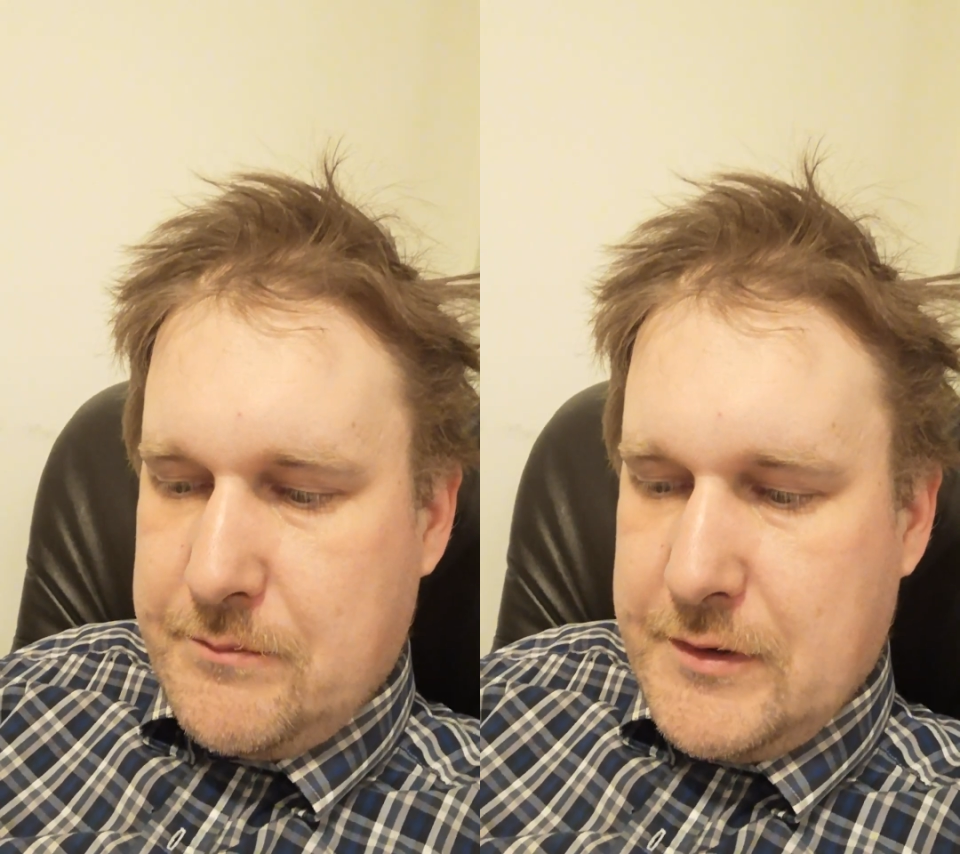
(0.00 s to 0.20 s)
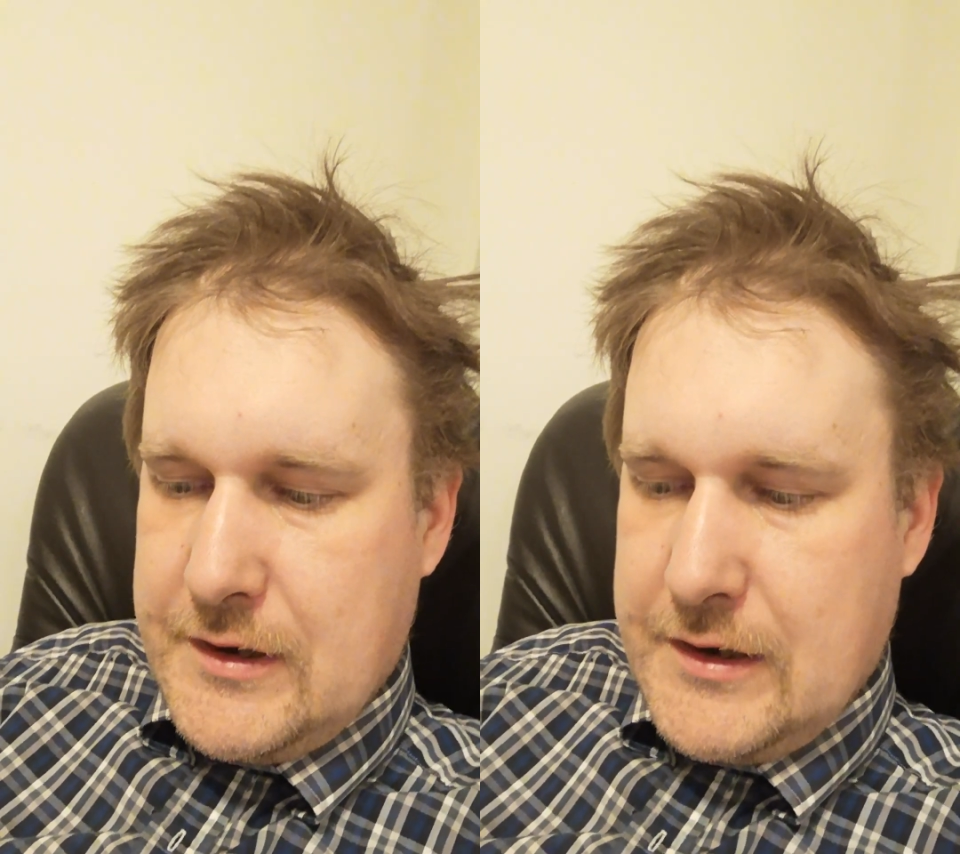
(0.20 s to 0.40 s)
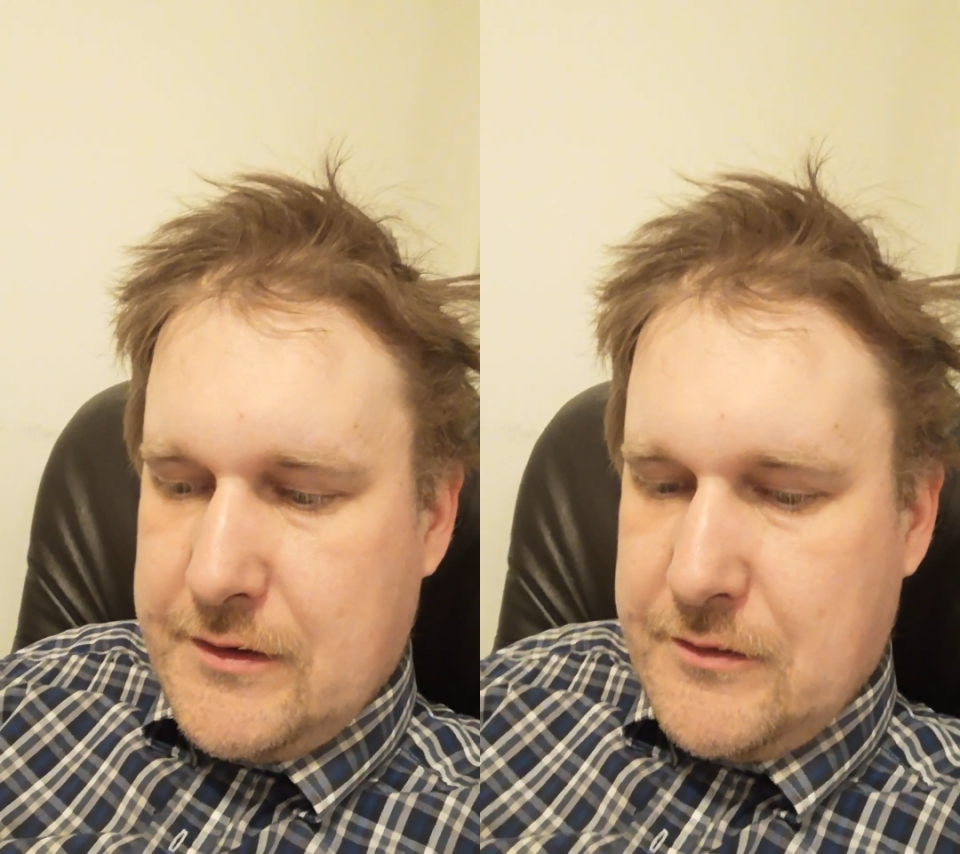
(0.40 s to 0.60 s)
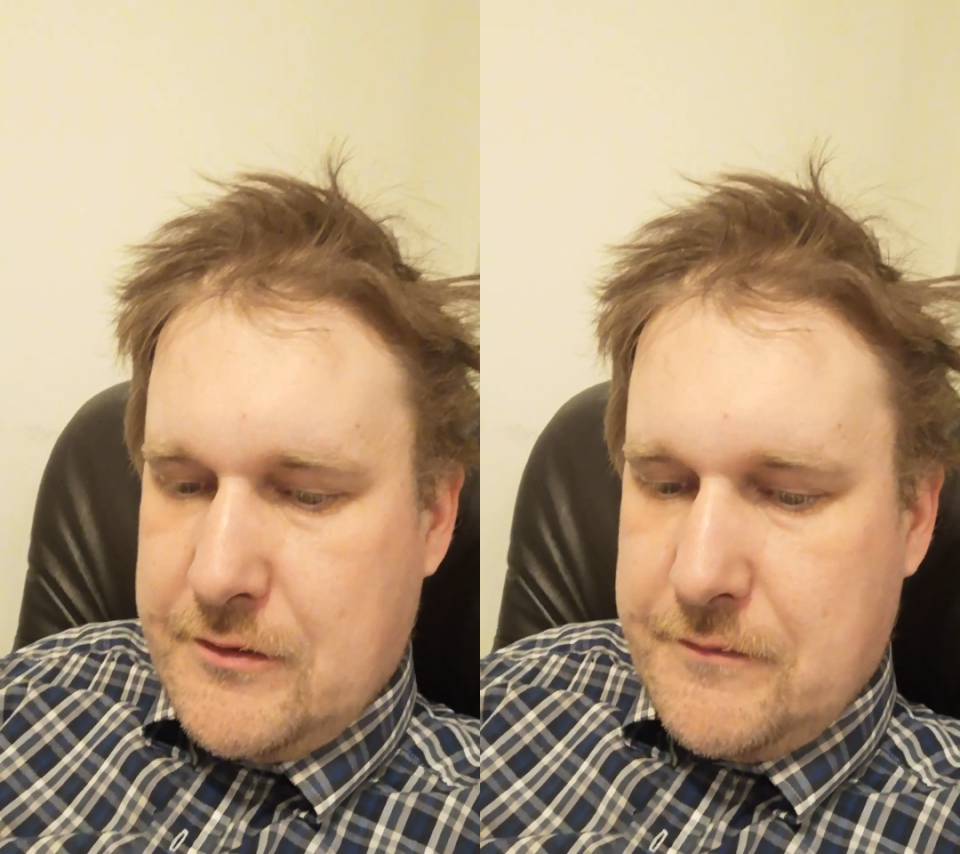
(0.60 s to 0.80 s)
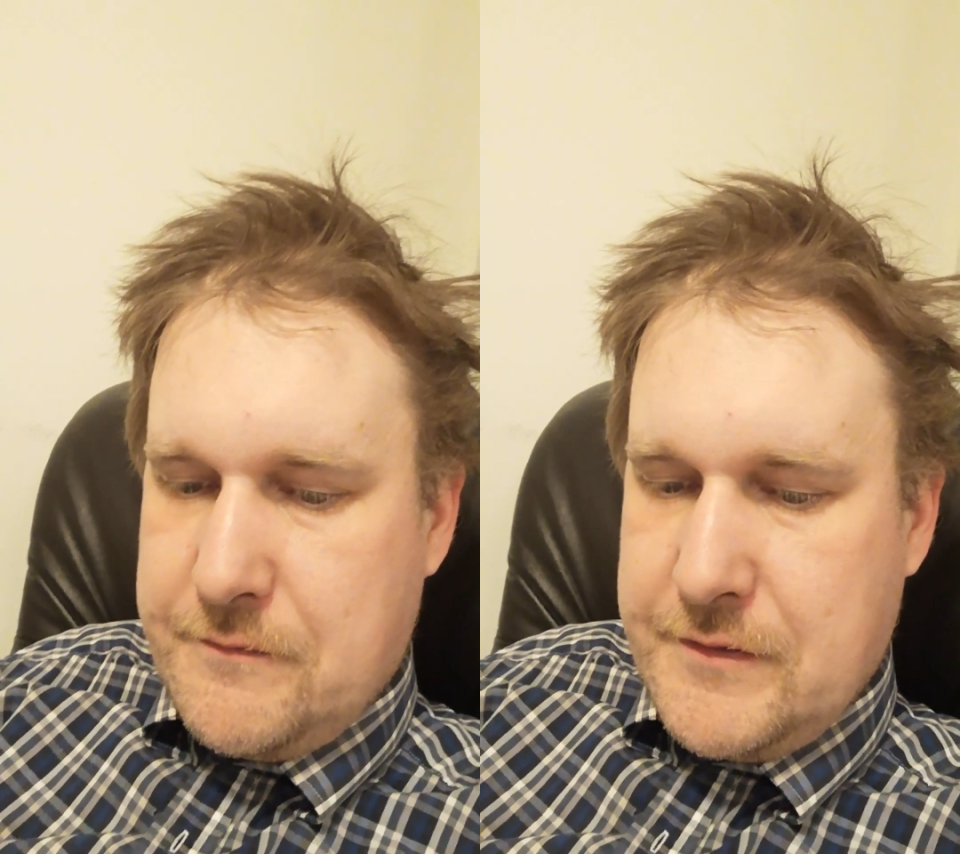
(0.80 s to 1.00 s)
part
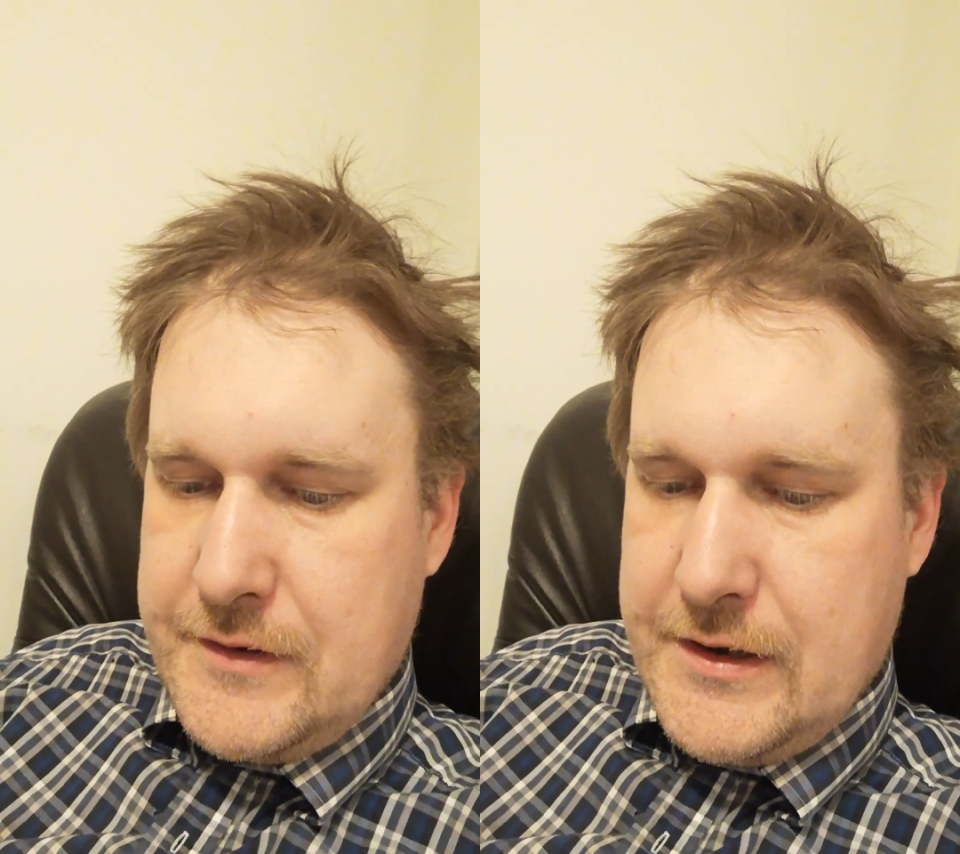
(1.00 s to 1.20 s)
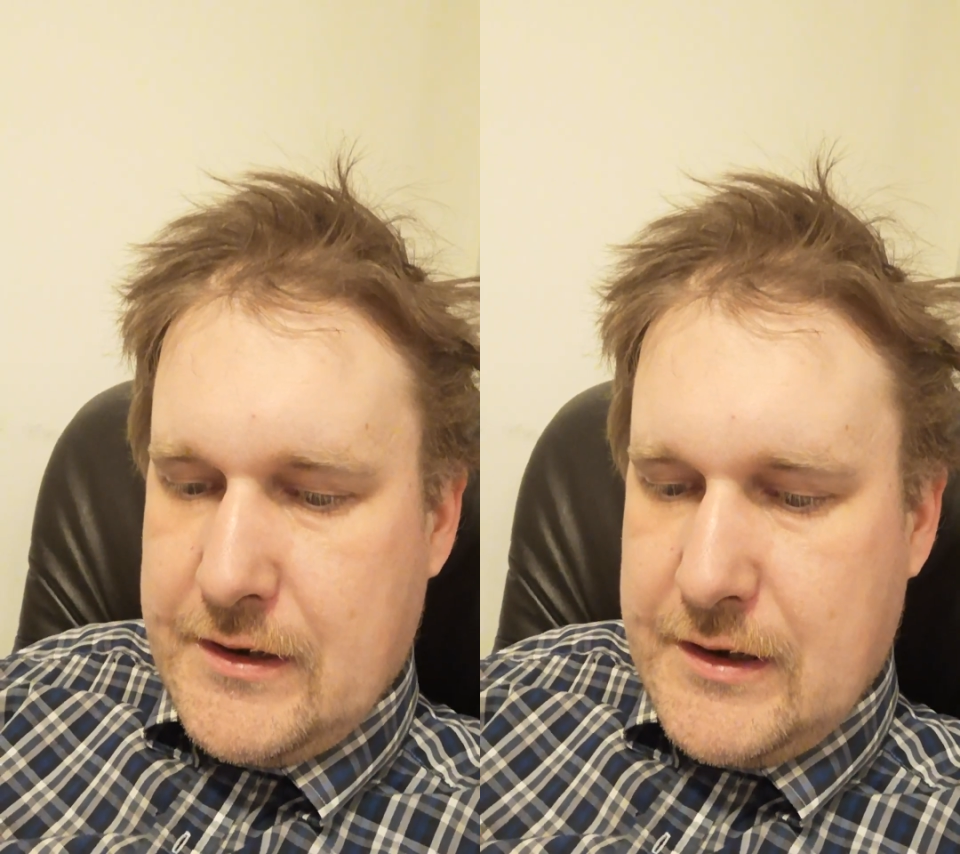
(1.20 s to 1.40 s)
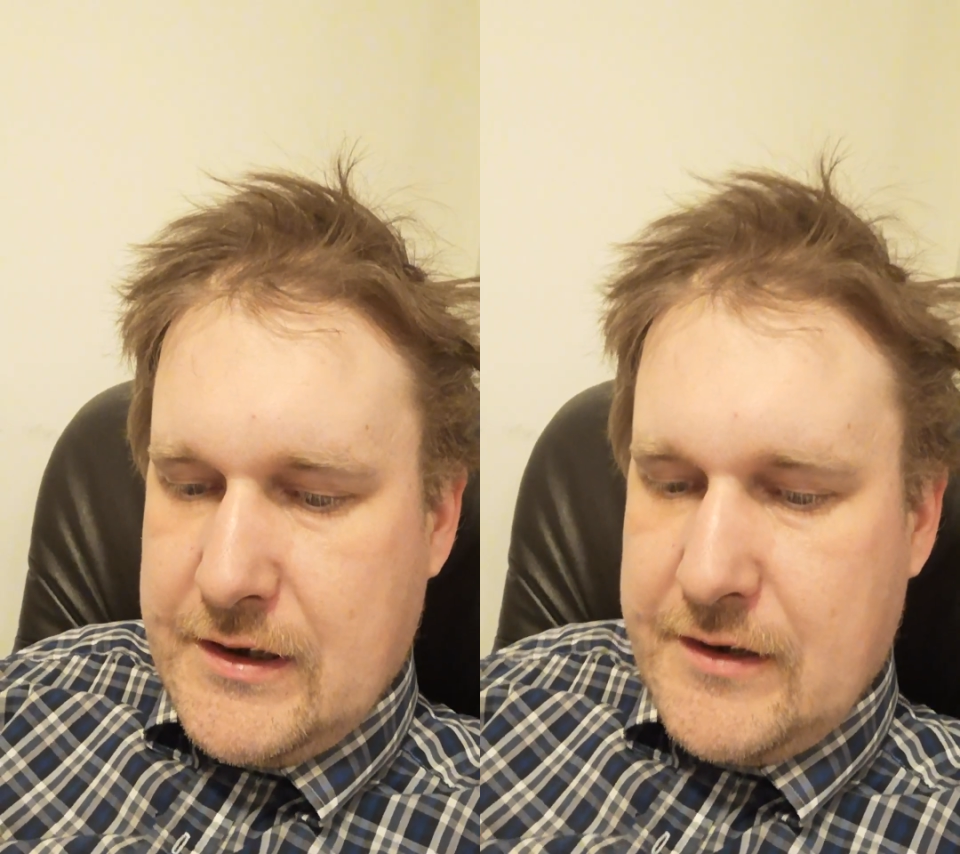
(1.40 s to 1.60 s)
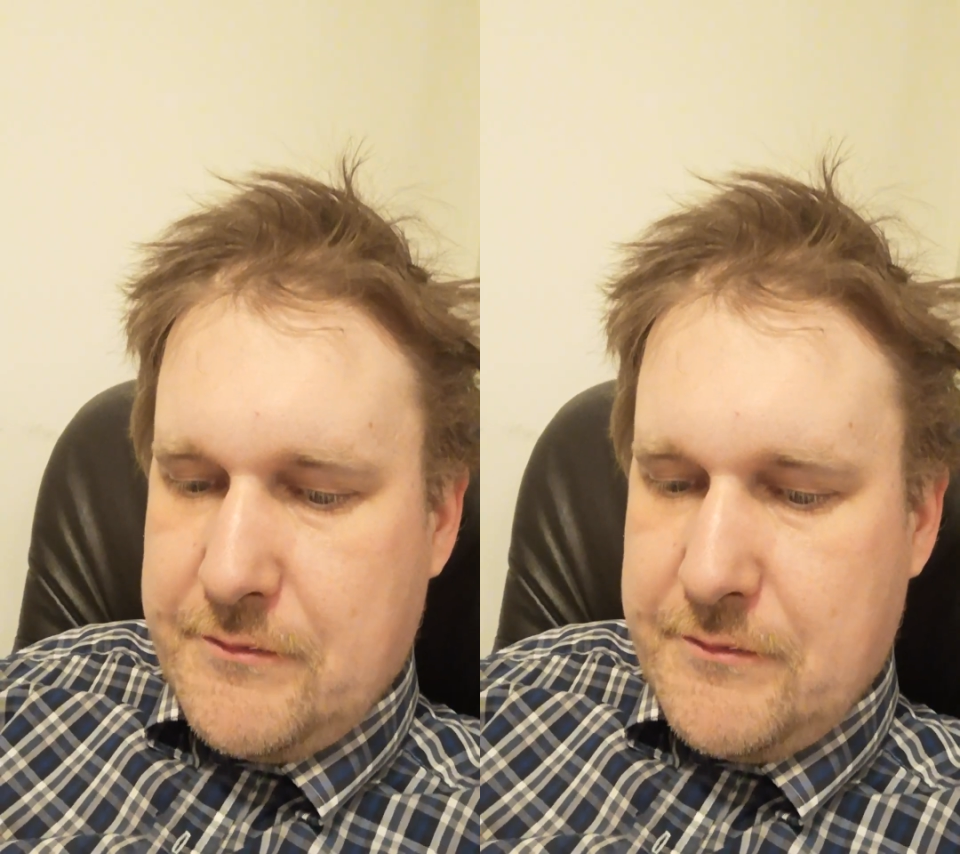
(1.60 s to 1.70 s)
of the hard